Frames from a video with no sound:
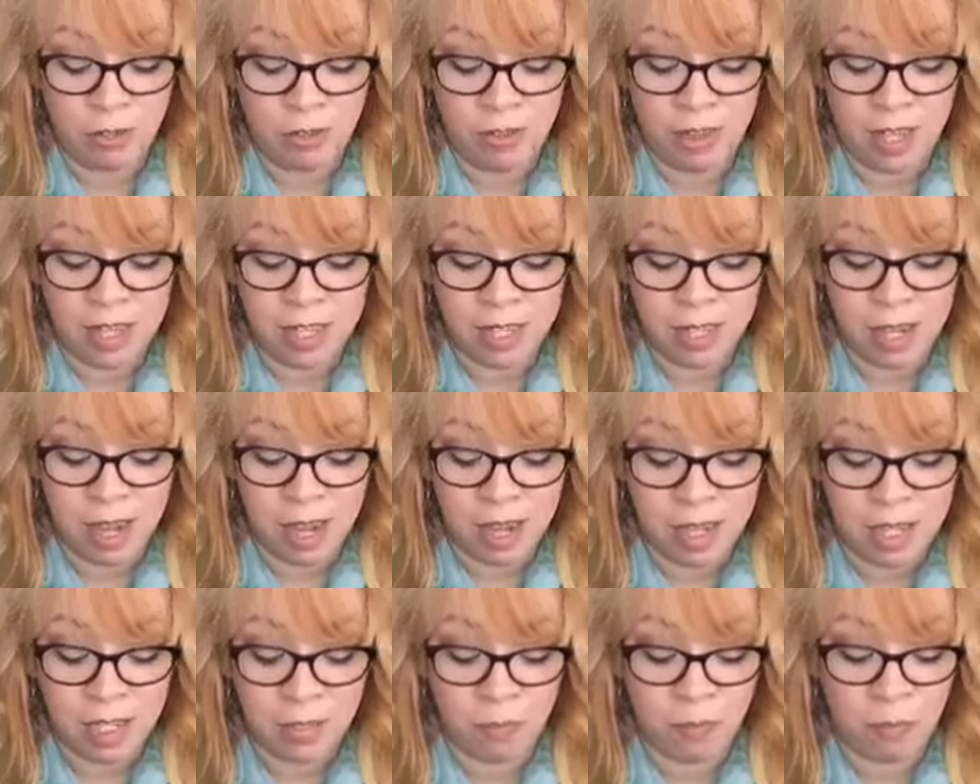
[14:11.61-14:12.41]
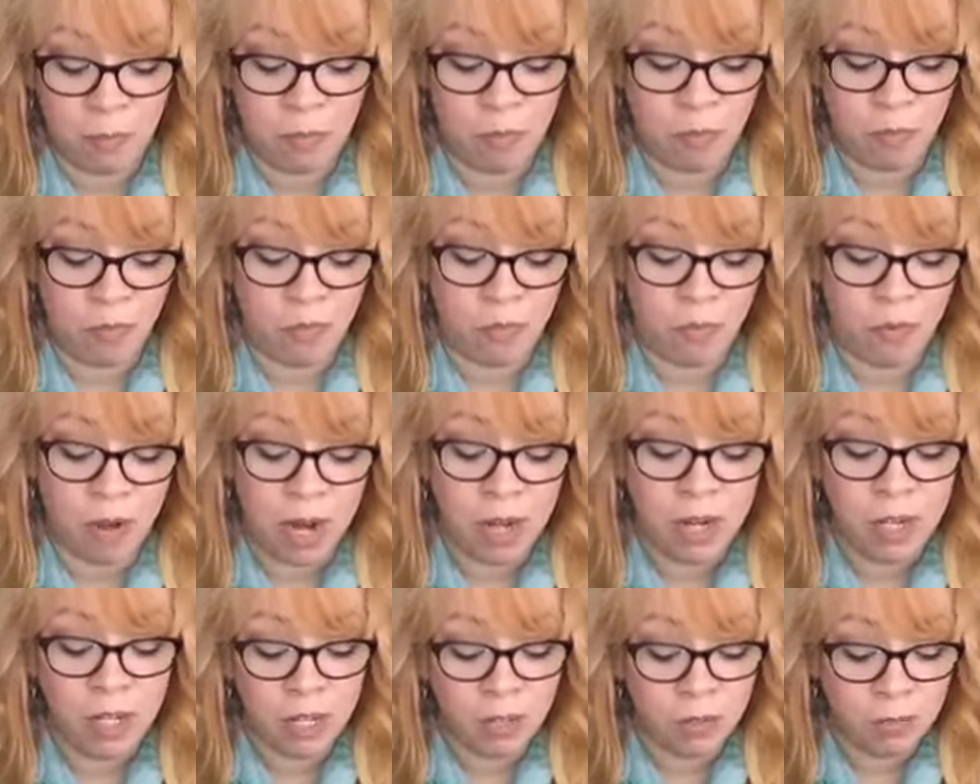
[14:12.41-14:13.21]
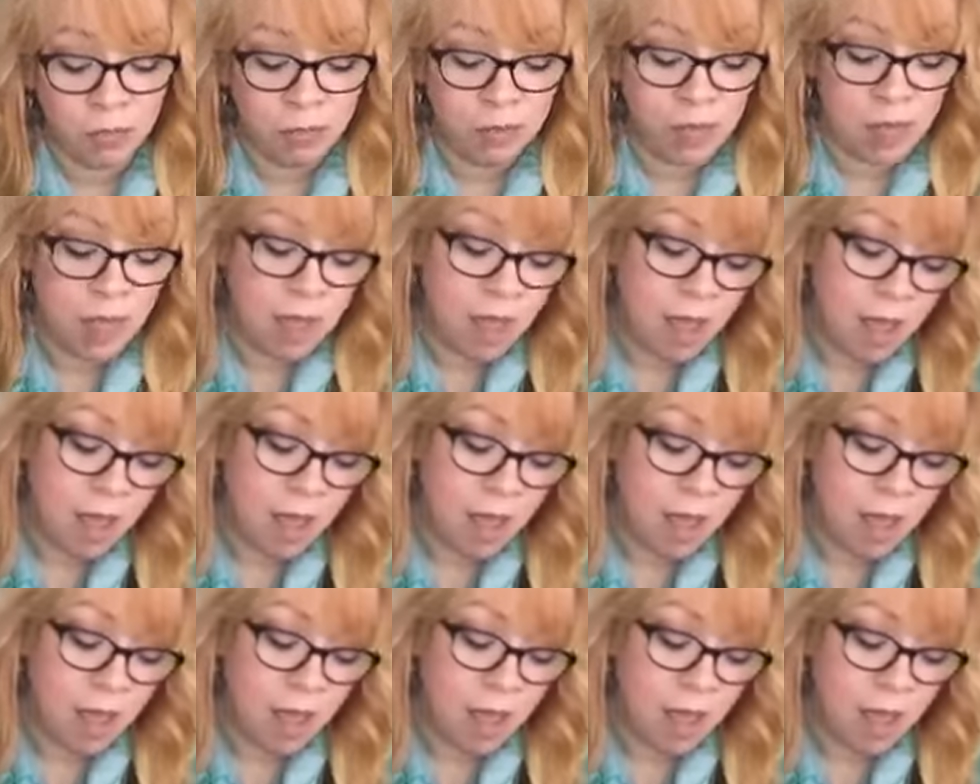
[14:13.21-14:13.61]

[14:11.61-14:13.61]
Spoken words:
So this guy's brand new.